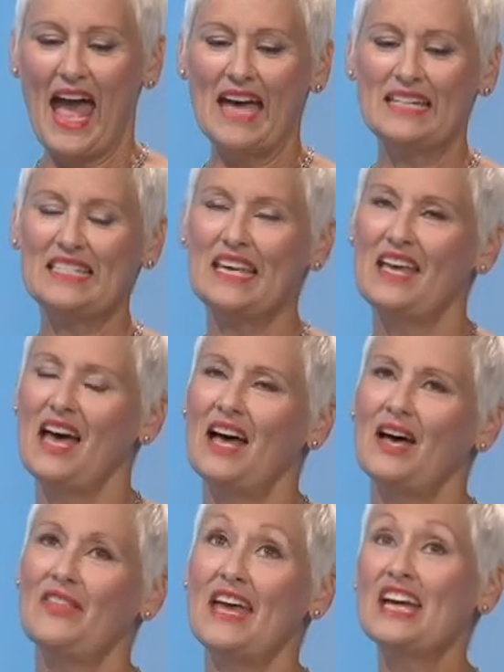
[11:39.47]
And
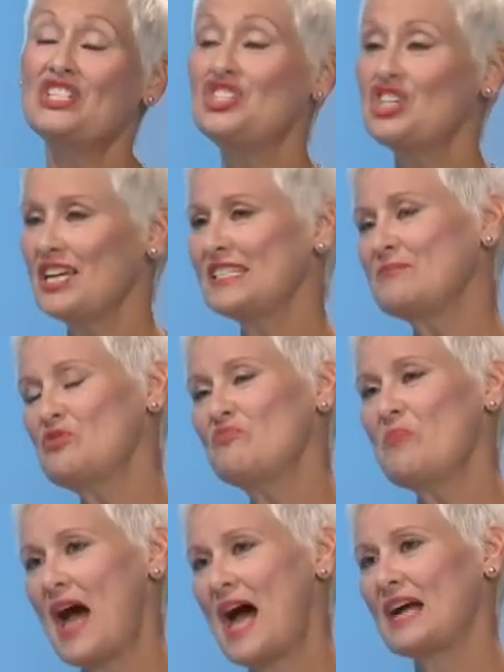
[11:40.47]
they had just
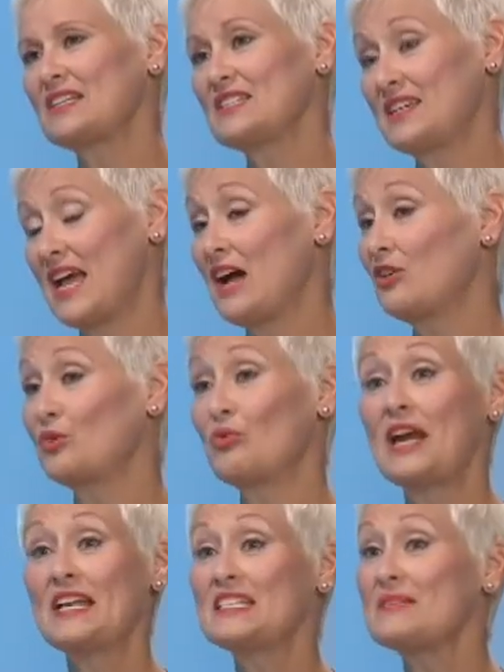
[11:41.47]
moved back to Calgary,
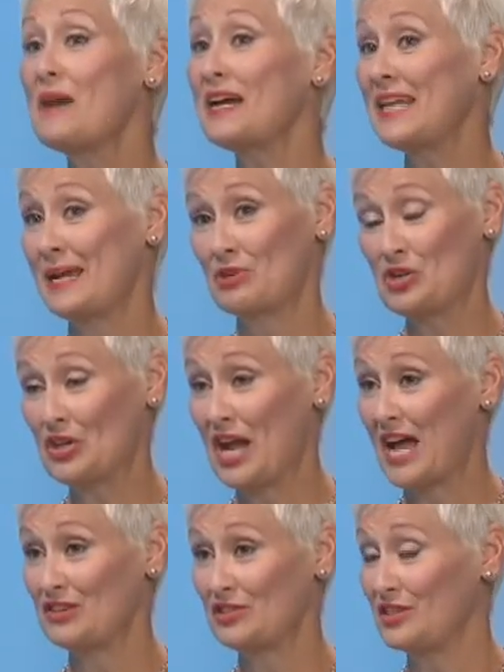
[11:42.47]
right into my neighborhood,
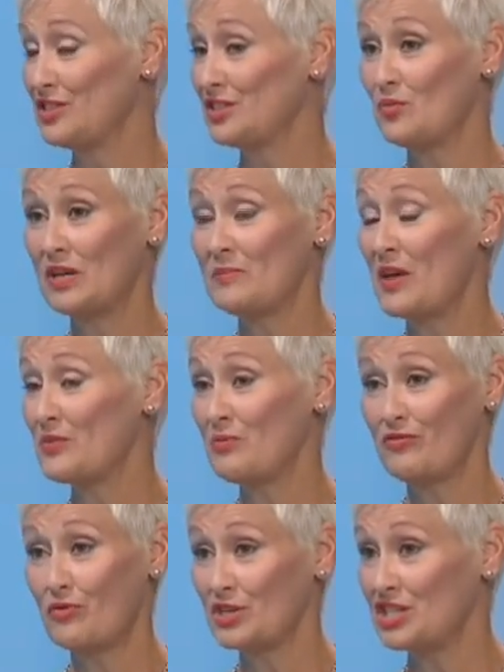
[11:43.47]
actually, just 1 month
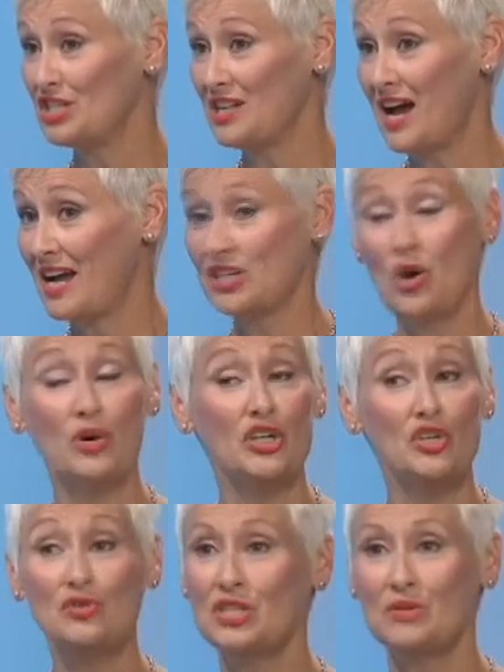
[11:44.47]
before she died. No
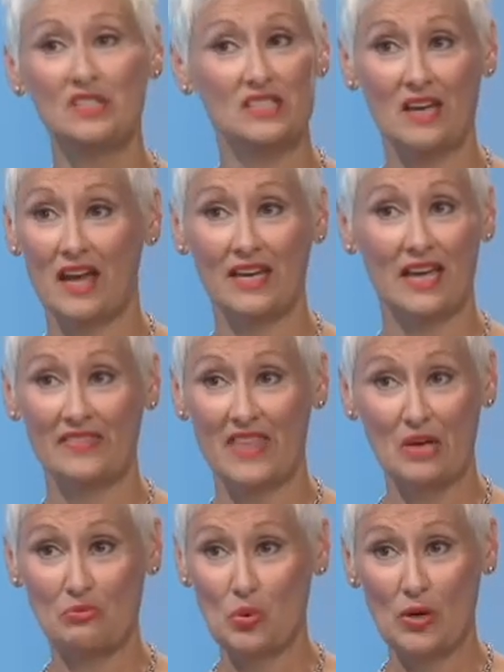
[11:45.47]
one knew she was dying at
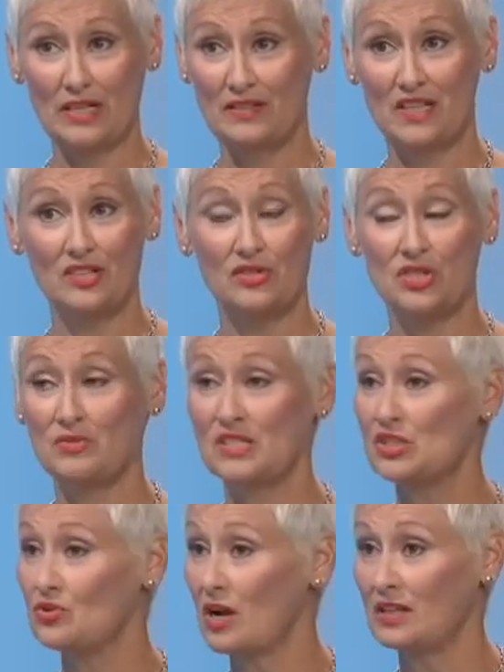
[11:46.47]
that point. They knew she was
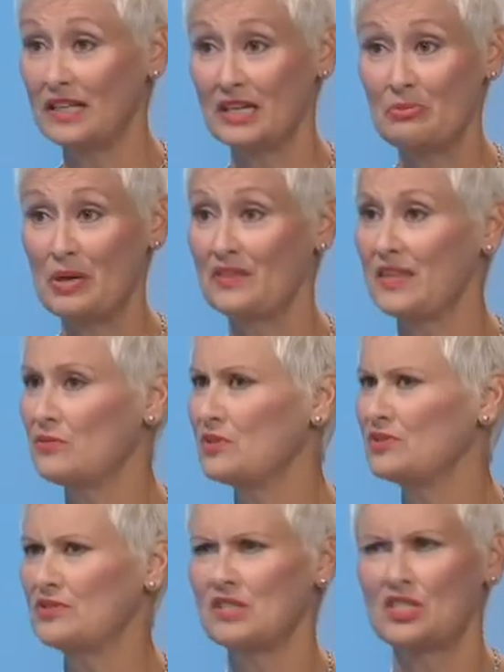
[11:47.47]
struggling, but
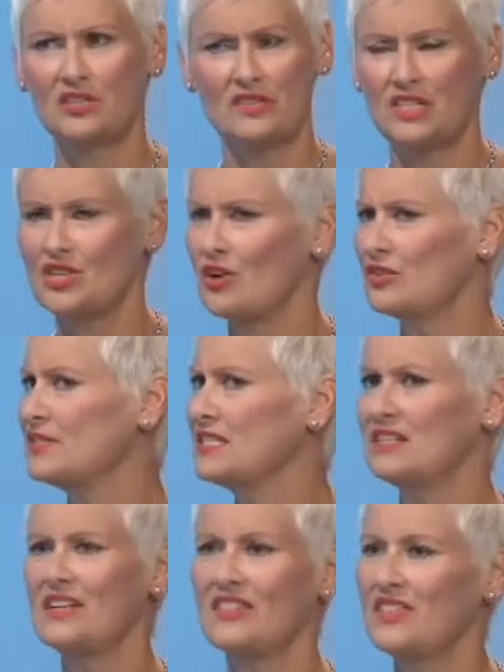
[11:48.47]
the doctors
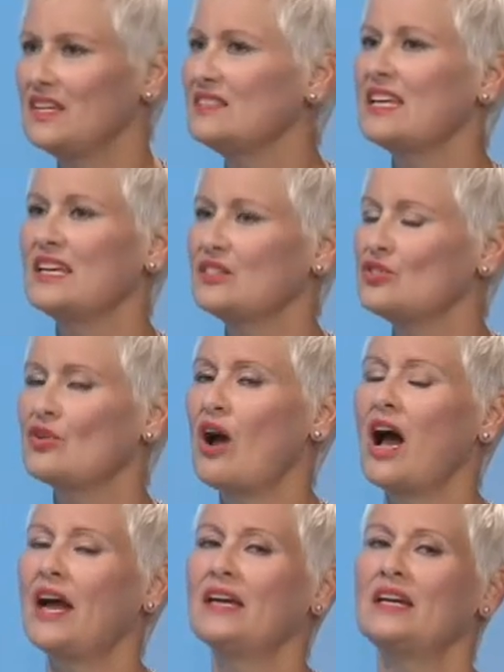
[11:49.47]
still had things they could
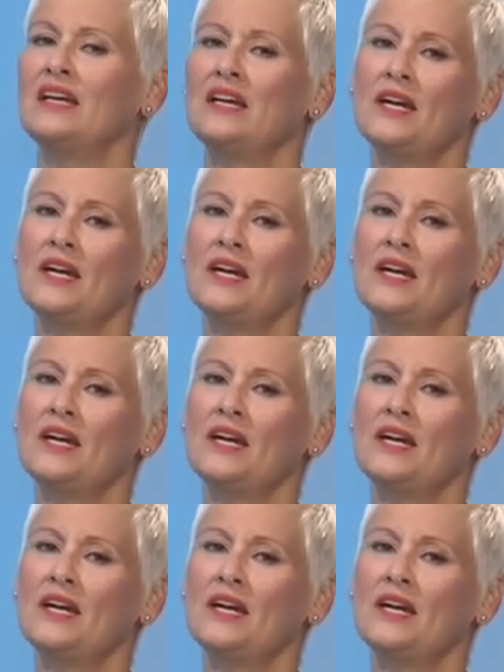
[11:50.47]
try.